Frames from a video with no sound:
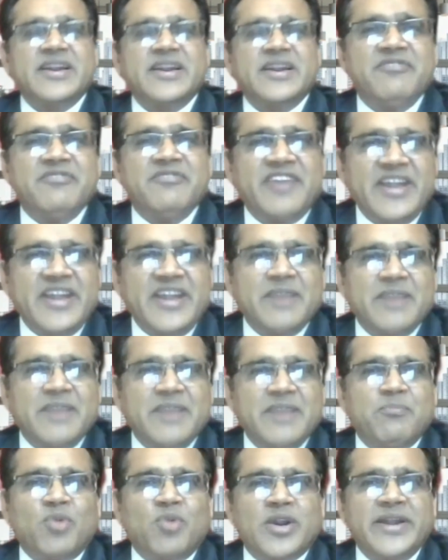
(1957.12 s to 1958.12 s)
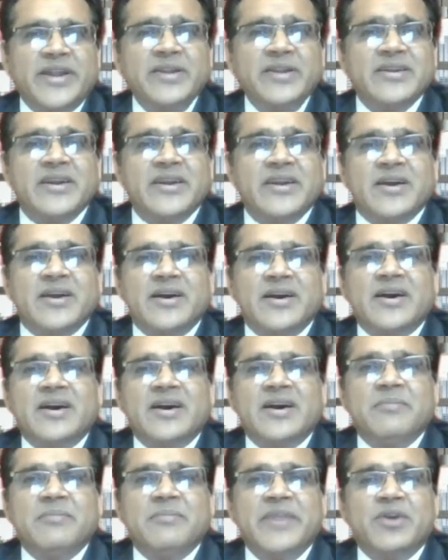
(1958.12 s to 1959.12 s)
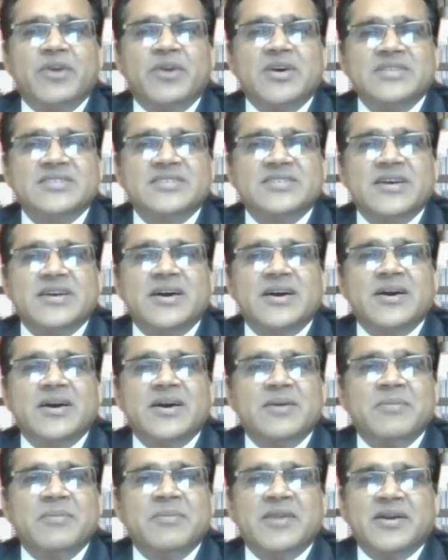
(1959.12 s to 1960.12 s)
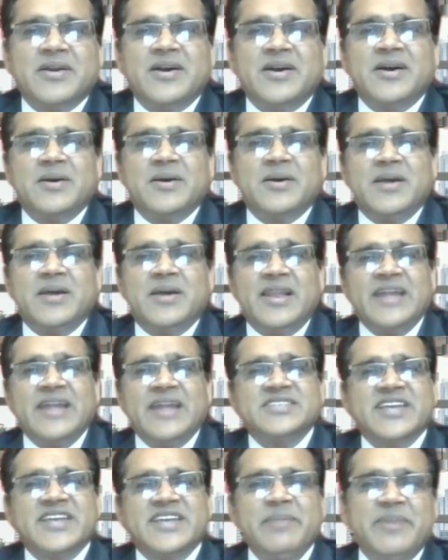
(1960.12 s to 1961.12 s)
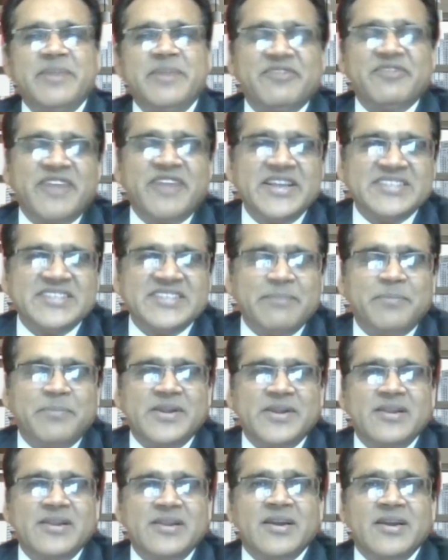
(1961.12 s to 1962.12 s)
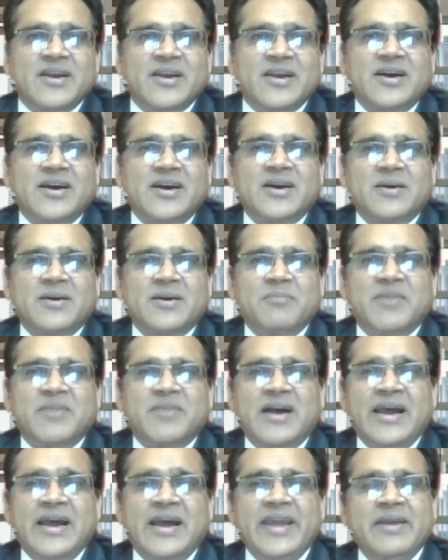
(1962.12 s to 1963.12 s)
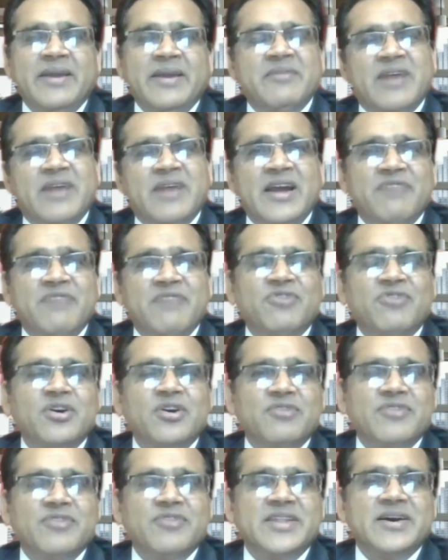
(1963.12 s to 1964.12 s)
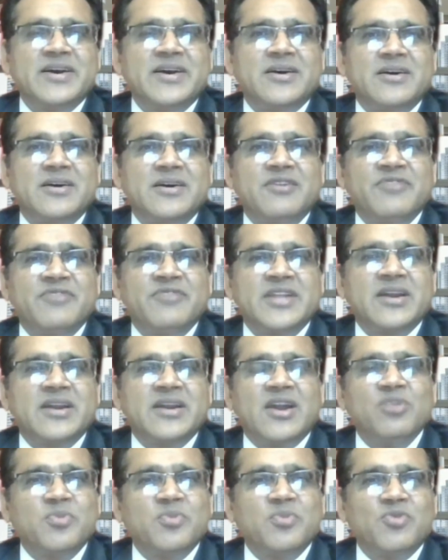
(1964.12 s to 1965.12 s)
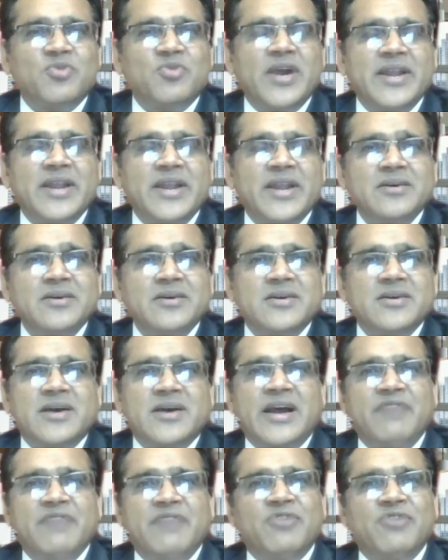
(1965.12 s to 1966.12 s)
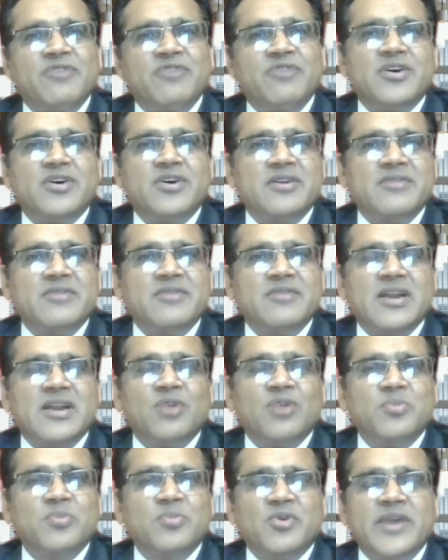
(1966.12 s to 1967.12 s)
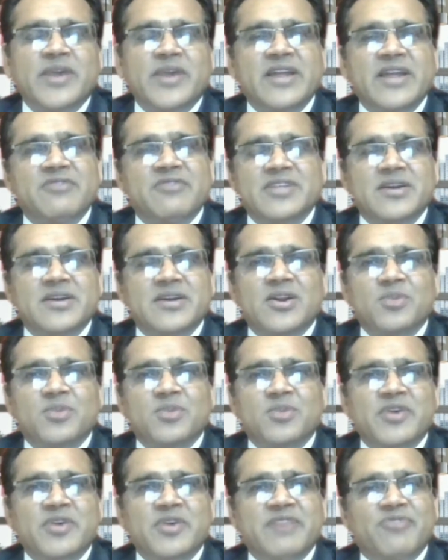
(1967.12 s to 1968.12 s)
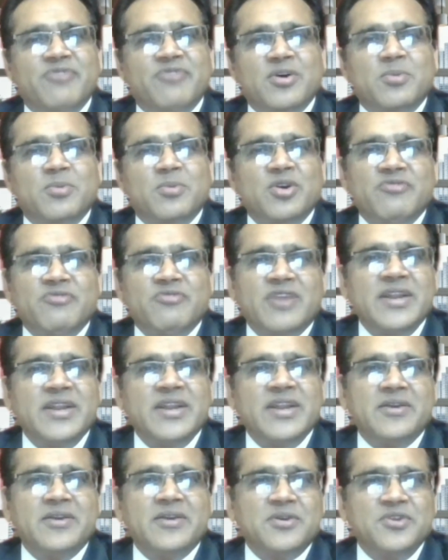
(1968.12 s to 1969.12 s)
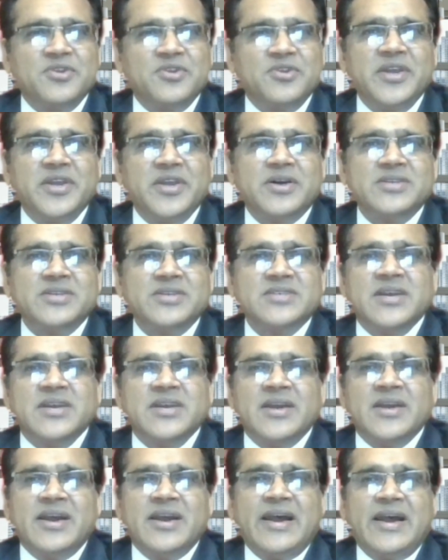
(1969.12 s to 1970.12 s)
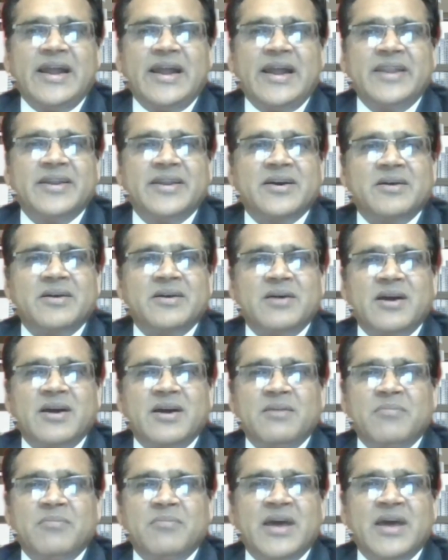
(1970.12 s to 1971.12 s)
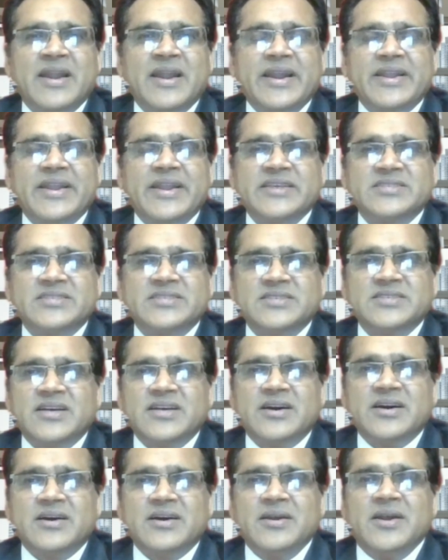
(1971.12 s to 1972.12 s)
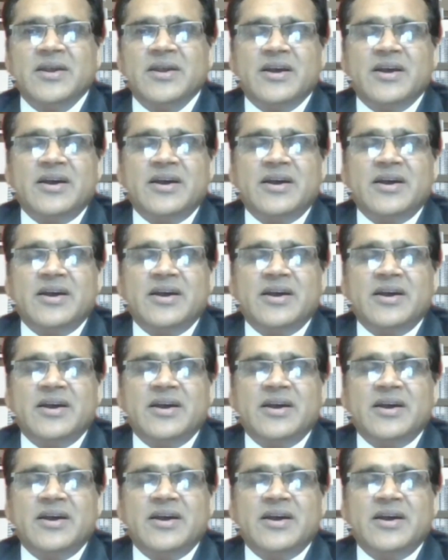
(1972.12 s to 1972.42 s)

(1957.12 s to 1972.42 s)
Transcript: really very important because let's keep it very simple. I work with a cloud provider. I work for a cloud provider for about 1 year or 2 years, and market is I